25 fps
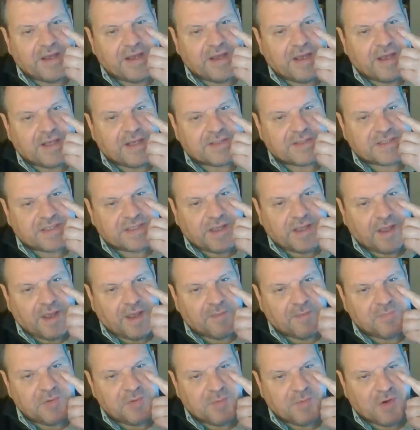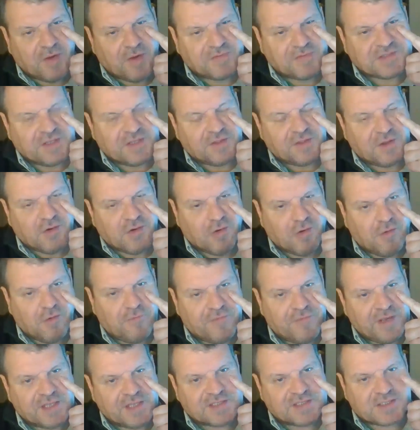I ask, you were obviously the
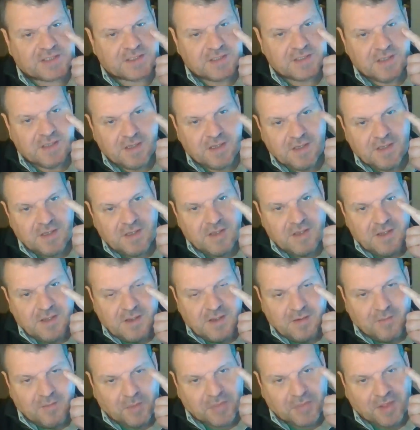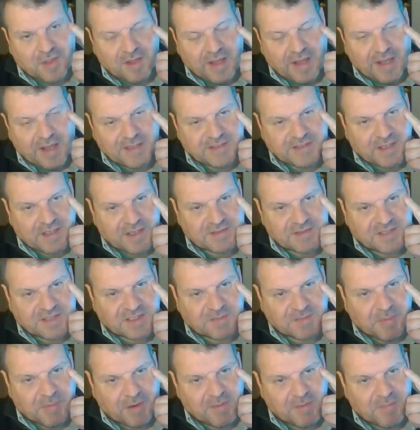coalface with the Lions against the
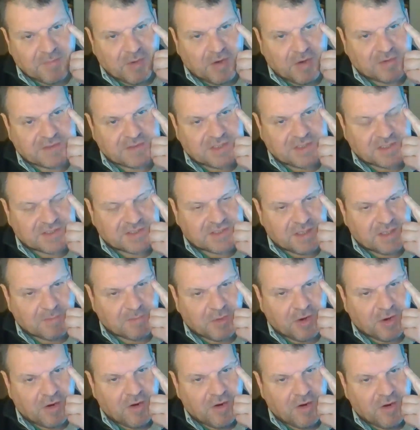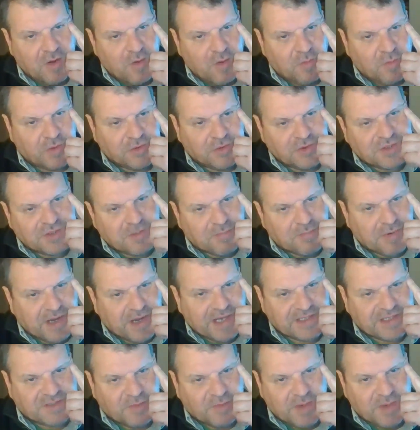Springboks this summer. Were you
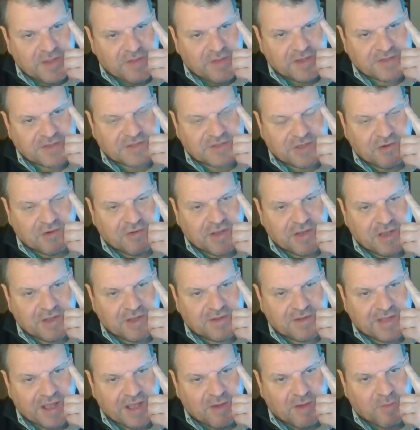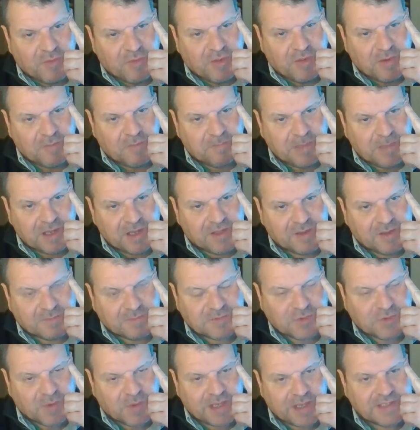surprised the way that Australia dealt with them, beating them
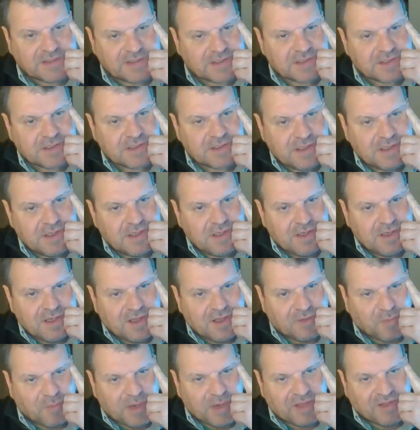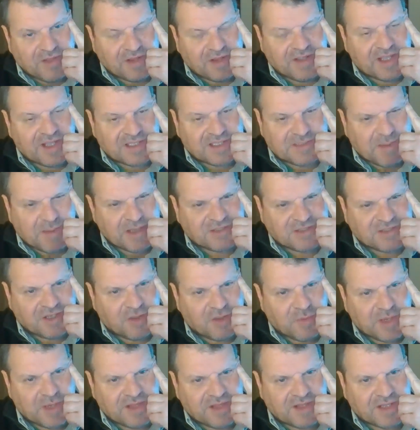twice the way they did, especially the
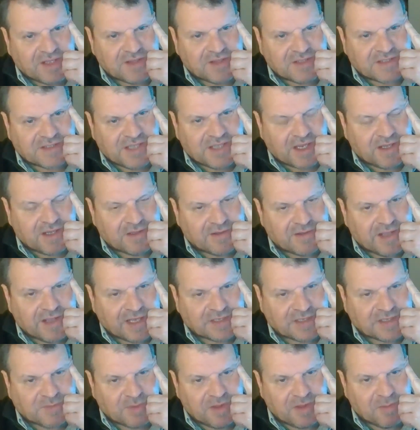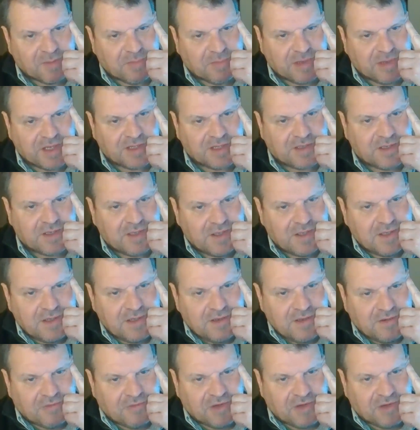way they did in the second test when they played
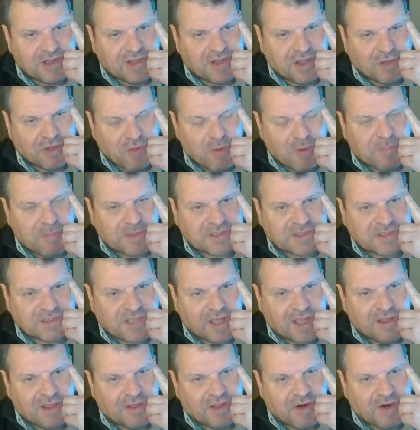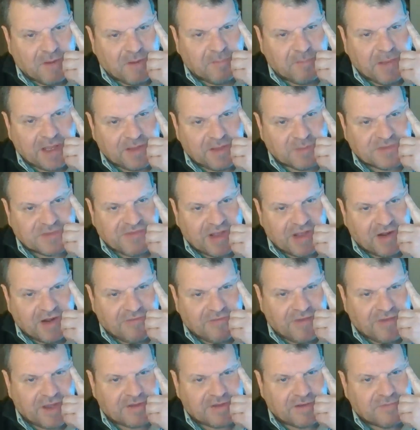really an open style of rugby and it was very
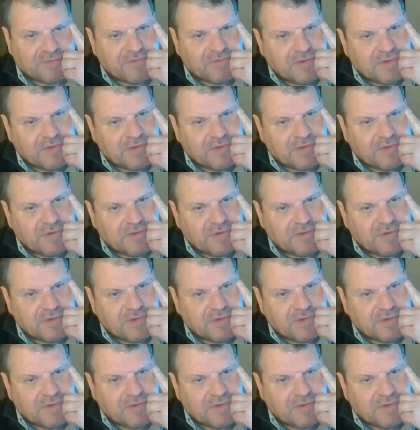effective?